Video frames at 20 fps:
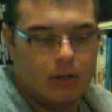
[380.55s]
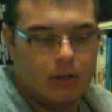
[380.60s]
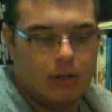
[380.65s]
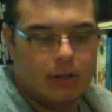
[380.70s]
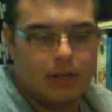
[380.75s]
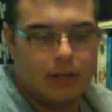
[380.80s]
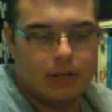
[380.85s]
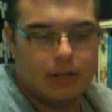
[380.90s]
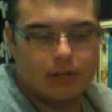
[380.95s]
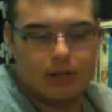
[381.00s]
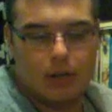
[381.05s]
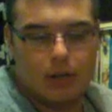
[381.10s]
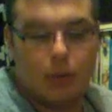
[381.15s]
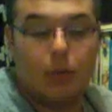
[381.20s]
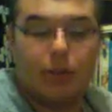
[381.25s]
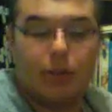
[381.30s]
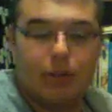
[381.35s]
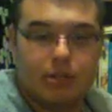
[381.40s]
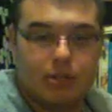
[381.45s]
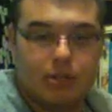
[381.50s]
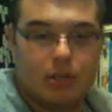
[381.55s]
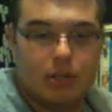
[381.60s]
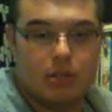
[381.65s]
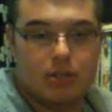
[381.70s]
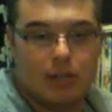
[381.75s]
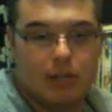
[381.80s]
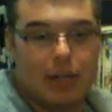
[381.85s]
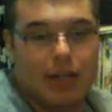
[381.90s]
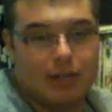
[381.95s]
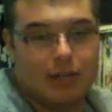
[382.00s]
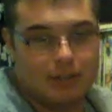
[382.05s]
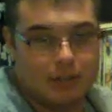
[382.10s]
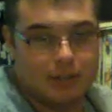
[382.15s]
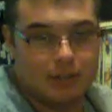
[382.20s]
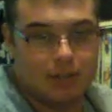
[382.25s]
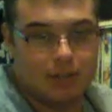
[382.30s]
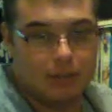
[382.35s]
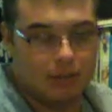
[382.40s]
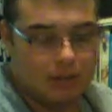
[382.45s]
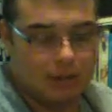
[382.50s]
is well, this does latch. That's a
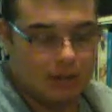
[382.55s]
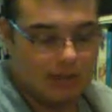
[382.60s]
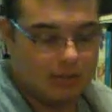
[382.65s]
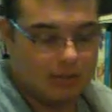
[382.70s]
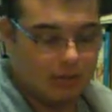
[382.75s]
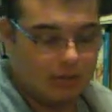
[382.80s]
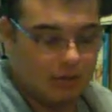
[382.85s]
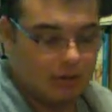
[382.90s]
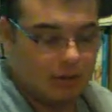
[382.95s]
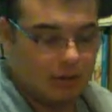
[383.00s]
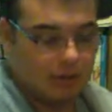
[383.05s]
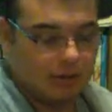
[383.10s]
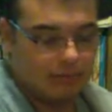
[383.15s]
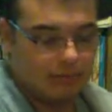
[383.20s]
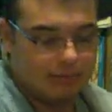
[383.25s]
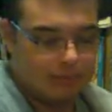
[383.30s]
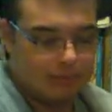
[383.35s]
good thing.